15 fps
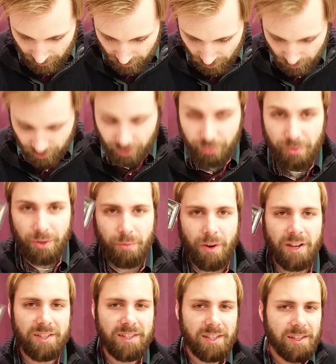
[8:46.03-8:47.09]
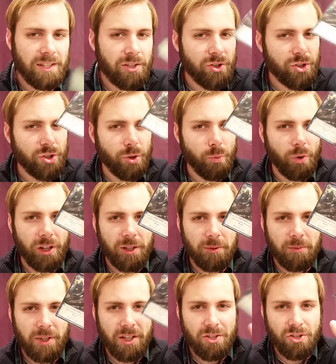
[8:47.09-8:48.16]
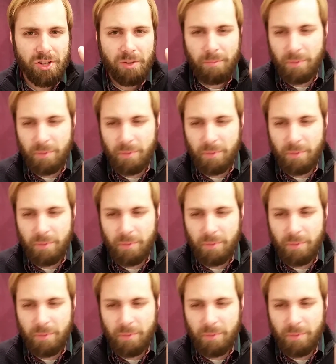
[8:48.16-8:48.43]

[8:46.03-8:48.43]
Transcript: So the 3 Erase, and then just the 1 Amnesia